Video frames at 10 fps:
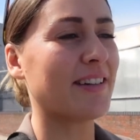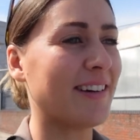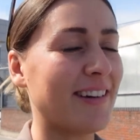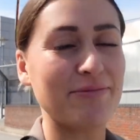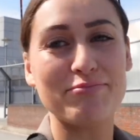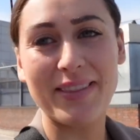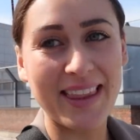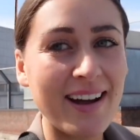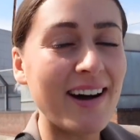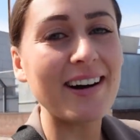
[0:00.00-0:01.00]
oh,
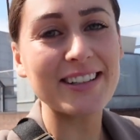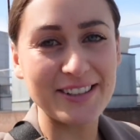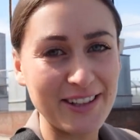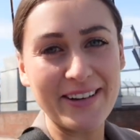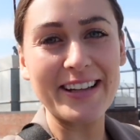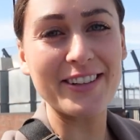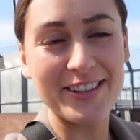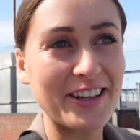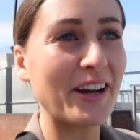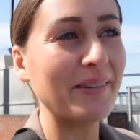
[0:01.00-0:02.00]
I don't know, I
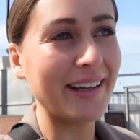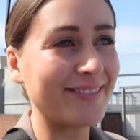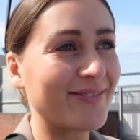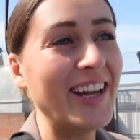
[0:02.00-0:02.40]
couldn't go in,